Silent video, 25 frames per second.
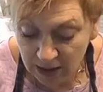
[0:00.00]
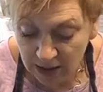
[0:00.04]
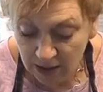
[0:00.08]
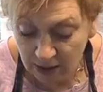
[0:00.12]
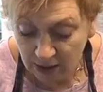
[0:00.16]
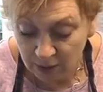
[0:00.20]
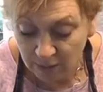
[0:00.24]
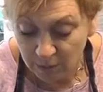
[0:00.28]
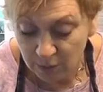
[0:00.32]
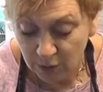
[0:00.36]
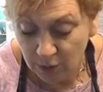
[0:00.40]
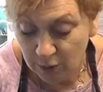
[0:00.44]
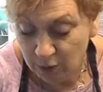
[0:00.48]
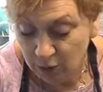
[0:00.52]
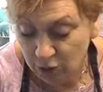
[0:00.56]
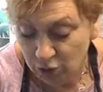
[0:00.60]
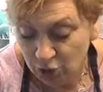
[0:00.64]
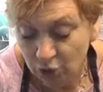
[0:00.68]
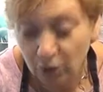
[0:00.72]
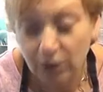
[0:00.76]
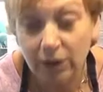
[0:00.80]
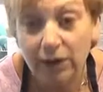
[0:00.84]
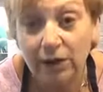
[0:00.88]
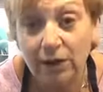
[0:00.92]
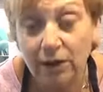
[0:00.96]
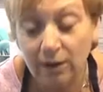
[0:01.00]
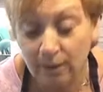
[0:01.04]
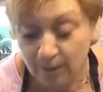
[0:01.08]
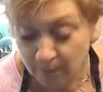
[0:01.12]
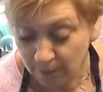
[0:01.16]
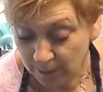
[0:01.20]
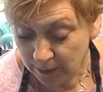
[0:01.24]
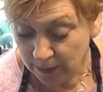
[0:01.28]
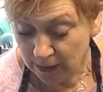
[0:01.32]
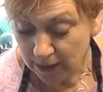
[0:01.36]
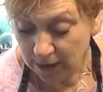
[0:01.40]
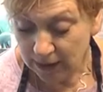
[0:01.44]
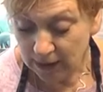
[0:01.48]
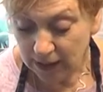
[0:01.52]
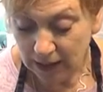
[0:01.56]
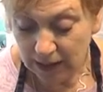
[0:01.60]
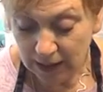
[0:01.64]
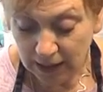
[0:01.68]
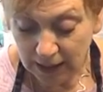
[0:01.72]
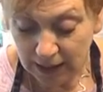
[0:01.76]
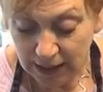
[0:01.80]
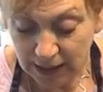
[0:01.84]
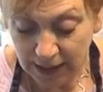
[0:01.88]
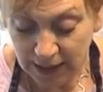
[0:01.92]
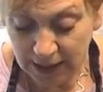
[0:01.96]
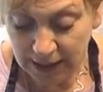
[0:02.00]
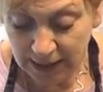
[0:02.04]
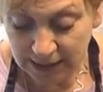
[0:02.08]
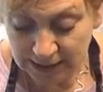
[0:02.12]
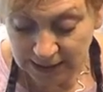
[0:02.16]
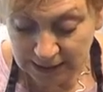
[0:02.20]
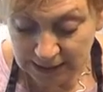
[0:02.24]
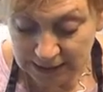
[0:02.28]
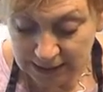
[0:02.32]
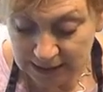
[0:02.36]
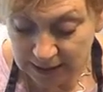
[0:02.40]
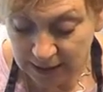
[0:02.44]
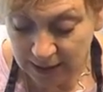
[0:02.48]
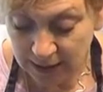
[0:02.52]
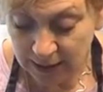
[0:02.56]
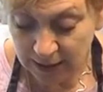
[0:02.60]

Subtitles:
hope you enjoy them, and